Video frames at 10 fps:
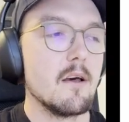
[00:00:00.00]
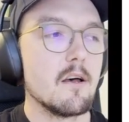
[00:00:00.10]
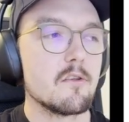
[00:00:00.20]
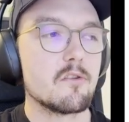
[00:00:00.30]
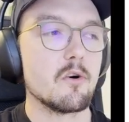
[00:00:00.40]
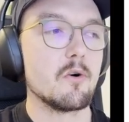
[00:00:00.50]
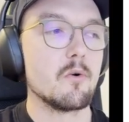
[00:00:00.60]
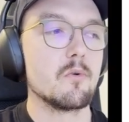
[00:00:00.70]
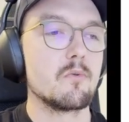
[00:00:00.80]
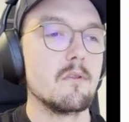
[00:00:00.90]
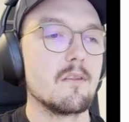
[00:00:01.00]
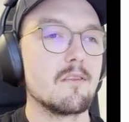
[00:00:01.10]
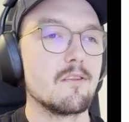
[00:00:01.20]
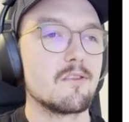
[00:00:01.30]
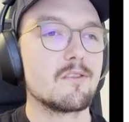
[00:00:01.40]
So
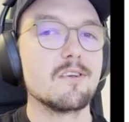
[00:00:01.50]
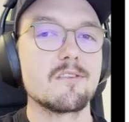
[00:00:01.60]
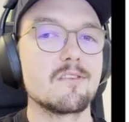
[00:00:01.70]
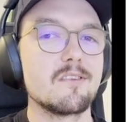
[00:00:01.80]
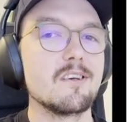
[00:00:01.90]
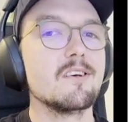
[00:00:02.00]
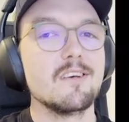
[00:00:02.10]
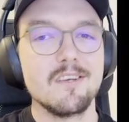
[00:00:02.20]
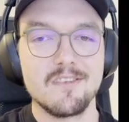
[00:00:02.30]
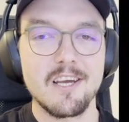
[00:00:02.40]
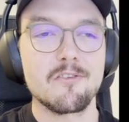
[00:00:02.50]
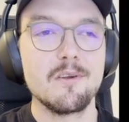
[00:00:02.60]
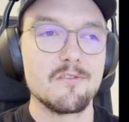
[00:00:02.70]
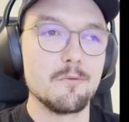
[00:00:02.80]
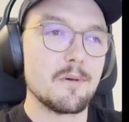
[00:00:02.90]
this is actually
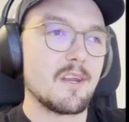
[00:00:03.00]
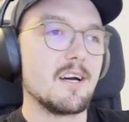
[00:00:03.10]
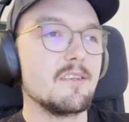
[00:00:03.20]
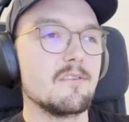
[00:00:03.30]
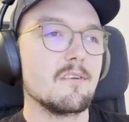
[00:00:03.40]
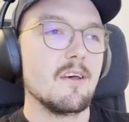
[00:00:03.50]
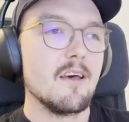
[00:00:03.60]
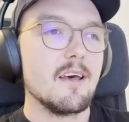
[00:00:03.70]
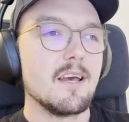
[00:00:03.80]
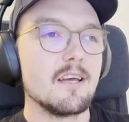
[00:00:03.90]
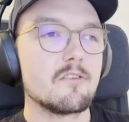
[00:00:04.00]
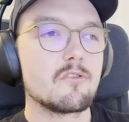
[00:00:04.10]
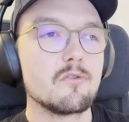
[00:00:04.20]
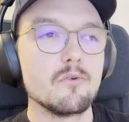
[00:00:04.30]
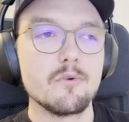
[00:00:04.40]
super nice. And
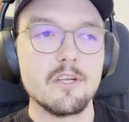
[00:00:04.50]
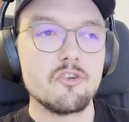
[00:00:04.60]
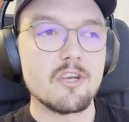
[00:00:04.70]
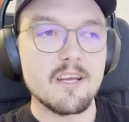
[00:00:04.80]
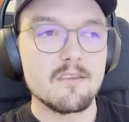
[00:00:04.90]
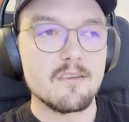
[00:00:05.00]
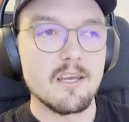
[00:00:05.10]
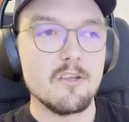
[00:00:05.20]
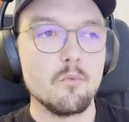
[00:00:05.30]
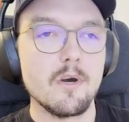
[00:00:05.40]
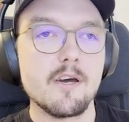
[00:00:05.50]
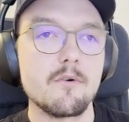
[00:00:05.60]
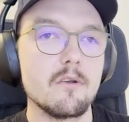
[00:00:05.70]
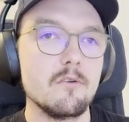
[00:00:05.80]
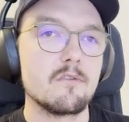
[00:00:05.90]
to inject it anywhere,
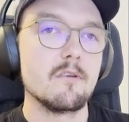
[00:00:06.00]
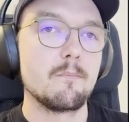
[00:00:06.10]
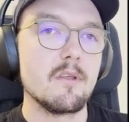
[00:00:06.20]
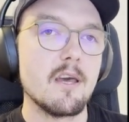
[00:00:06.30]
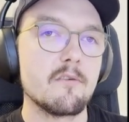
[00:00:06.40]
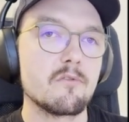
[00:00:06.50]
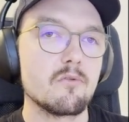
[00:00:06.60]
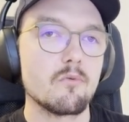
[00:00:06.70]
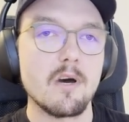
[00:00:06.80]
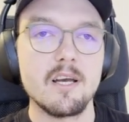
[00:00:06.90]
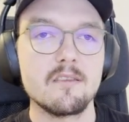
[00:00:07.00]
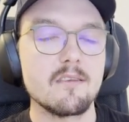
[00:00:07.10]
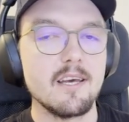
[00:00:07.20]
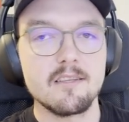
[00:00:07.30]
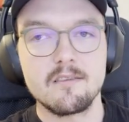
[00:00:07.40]
you simply have to write
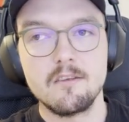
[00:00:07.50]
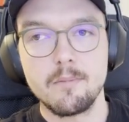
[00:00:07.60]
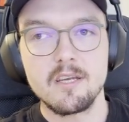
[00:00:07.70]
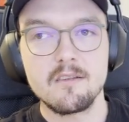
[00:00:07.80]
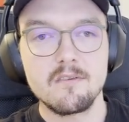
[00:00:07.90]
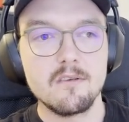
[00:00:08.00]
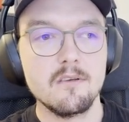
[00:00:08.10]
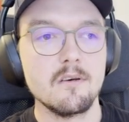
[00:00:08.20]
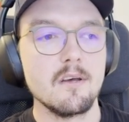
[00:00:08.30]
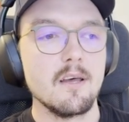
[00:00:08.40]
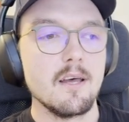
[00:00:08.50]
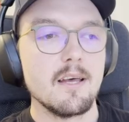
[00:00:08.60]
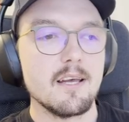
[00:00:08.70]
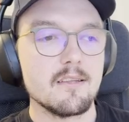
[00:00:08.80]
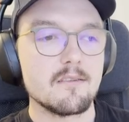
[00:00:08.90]
add dependency
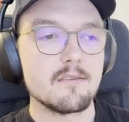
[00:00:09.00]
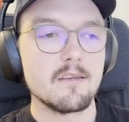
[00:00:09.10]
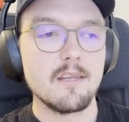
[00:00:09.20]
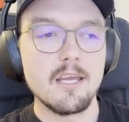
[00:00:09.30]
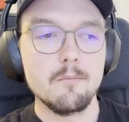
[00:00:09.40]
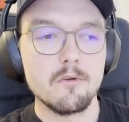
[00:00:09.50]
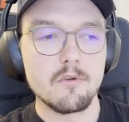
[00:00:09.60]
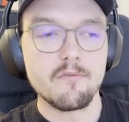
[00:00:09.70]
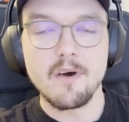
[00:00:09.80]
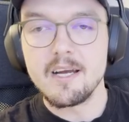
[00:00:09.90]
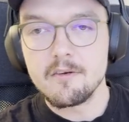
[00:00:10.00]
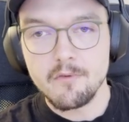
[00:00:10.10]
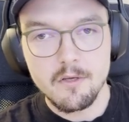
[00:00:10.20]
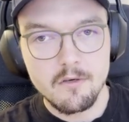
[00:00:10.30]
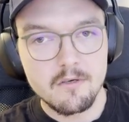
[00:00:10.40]
and the name you defined
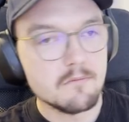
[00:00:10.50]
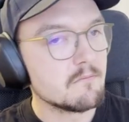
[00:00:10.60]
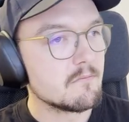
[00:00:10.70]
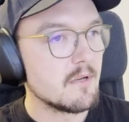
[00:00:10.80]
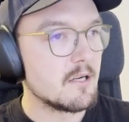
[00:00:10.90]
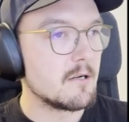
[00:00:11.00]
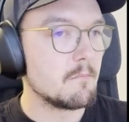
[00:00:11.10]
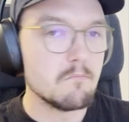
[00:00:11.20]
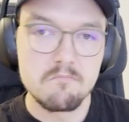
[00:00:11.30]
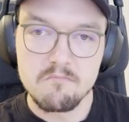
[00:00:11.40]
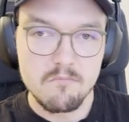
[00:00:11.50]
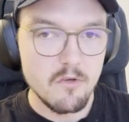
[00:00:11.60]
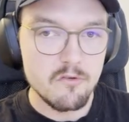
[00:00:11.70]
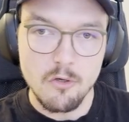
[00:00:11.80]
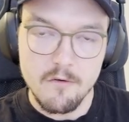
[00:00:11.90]
for your
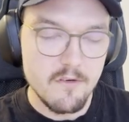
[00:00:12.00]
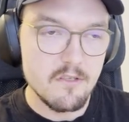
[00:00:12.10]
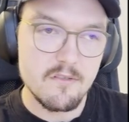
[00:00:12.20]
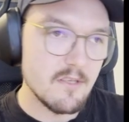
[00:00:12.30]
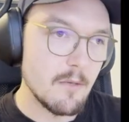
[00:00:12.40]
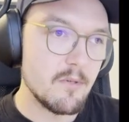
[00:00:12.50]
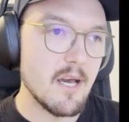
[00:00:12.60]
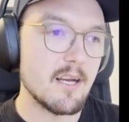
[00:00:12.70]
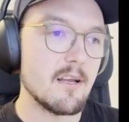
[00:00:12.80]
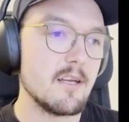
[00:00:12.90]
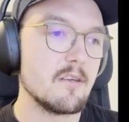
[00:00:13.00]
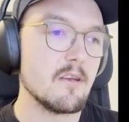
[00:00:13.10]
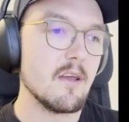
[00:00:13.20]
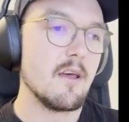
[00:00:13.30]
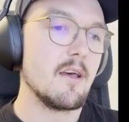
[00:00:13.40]
service API client,
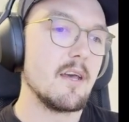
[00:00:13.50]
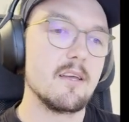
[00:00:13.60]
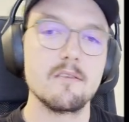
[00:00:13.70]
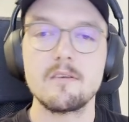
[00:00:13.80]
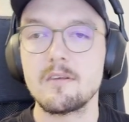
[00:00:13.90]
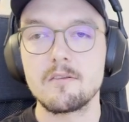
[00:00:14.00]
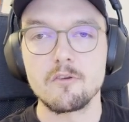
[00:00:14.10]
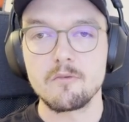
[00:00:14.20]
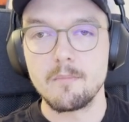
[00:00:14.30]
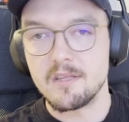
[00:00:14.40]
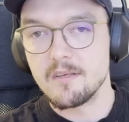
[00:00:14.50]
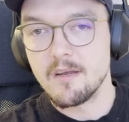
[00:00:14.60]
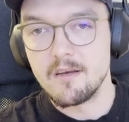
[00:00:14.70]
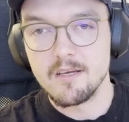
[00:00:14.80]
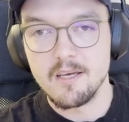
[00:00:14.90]
and it
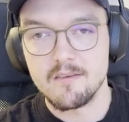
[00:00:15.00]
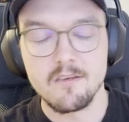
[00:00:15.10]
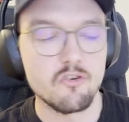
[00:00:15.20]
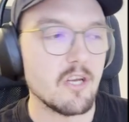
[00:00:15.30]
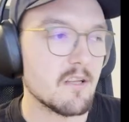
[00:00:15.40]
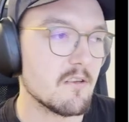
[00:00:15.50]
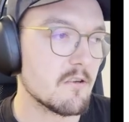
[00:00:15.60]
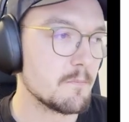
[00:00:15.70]
automatically gets injected.